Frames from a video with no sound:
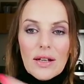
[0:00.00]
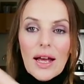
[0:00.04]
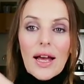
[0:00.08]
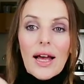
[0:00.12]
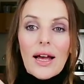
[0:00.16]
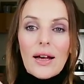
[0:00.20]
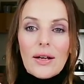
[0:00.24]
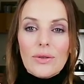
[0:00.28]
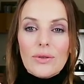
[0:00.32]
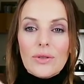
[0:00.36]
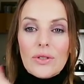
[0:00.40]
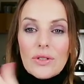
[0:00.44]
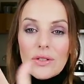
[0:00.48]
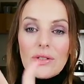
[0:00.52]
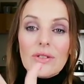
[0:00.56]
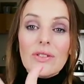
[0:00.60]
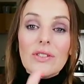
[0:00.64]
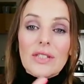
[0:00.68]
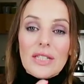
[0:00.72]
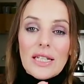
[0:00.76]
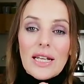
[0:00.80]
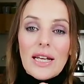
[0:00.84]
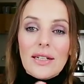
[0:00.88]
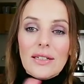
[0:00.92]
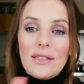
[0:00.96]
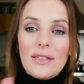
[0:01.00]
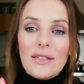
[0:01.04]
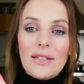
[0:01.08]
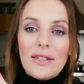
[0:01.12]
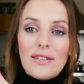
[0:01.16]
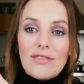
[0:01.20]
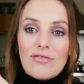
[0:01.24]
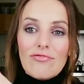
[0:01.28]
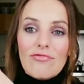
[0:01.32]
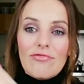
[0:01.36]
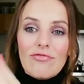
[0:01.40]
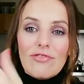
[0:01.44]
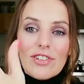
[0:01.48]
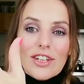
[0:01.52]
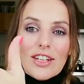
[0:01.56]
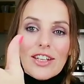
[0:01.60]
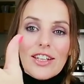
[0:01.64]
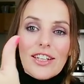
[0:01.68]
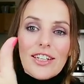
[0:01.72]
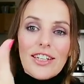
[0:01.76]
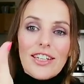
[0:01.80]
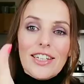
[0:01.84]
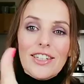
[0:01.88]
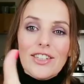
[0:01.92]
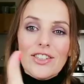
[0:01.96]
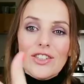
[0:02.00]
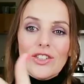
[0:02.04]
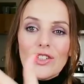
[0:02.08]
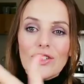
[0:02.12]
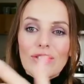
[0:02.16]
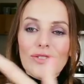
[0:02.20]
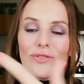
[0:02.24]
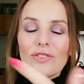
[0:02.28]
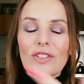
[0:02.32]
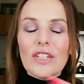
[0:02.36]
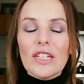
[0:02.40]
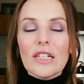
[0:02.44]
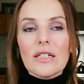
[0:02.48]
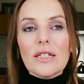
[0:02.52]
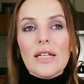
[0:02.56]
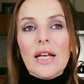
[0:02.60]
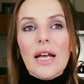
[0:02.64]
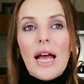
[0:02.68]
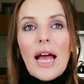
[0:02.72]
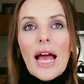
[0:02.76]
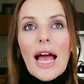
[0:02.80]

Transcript: outstanding in your field.